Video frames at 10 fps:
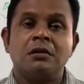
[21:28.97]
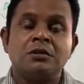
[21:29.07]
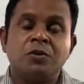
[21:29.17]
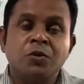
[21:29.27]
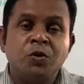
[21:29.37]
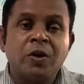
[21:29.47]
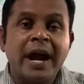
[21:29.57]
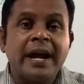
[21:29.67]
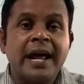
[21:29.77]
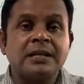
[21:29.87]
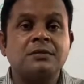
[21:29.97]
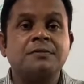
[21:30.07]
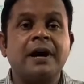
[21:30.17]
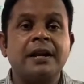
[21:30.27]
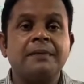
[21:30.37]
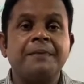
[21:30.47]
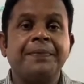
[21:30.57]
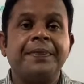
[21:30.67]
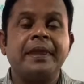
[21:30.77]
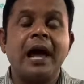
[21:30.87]
to unite as one
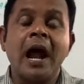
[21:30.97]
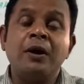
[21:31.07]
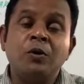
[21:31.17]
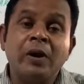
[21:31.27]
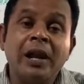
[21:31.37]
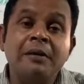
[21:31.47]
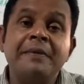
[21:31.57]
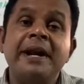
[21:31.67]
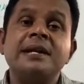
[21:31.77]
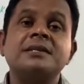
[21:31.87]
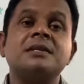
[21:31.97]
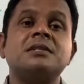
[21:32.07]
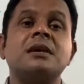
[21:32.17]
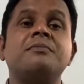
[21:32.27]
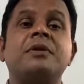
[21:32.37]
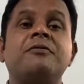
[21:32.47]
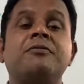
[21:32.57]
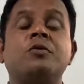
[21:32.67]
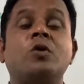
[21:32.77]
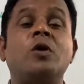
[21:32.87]
and to eliminate such type
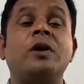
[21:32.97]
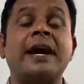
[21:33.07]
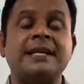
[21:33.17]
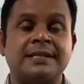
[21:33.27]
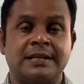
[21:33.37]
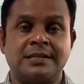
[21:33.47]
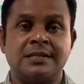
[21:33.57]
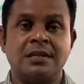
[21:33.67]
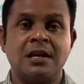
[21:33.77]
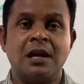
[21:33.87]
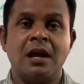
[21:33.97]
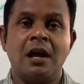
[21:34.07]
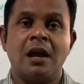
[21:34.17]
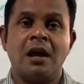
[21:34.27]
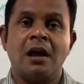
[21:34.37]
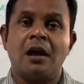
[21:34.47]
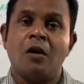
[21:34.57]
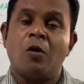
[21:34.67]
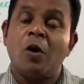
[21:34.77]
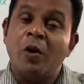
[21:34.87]
of colonizers,
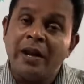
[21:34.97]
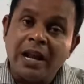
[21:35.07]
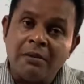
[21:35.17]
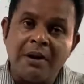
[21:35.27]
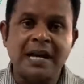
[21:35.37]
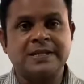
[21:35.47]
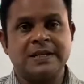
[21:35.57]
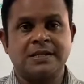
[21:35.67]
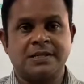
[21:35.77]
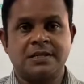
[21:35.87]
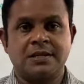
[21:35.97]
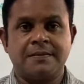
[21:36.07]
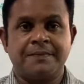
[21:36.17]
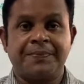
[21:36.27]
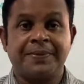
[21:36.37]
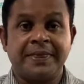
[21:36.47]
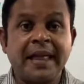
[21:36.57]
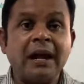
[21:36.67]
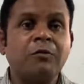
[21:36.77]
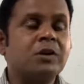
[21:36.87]
colonial masters.
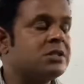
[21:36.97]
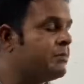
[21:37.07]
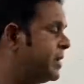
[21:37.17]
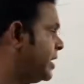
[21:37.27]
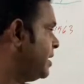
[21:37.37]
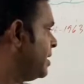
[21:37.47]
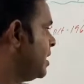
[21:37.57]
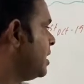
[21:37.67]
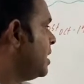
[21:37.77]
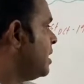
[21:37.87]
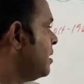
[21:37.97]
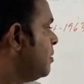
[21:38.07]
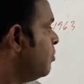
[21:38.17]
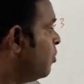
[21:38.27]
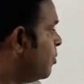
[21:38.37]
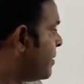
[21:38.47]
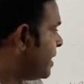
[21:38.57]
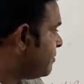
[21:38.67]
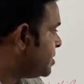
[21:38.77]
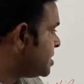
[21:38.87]
That was the main
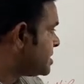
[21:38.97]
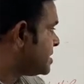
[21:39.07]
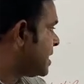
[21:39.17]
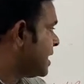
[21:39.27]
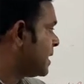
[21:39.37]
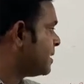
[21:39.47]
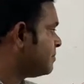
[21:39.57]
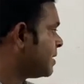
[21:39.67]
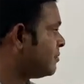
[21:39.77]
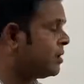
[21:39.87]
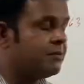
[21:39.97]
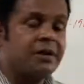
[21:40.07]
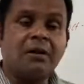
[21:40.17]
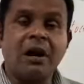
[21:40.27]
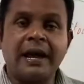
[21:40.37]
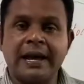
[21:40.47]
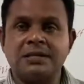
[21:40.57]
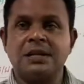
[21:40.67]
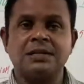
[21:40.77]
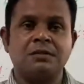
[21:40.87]
movement, which is nothing but what we call
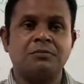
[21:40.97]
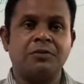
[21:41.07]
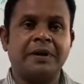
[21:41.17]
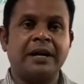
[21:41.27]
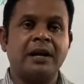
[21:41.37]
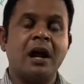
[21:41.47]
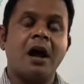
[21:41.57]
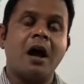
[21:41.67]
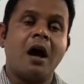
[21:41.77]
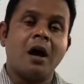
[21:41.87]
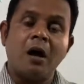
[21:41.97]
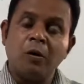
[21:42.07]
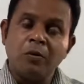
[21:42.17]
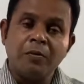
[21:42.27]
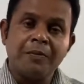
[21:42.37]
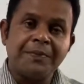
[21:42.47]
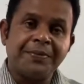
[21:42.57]
nationalist movement. How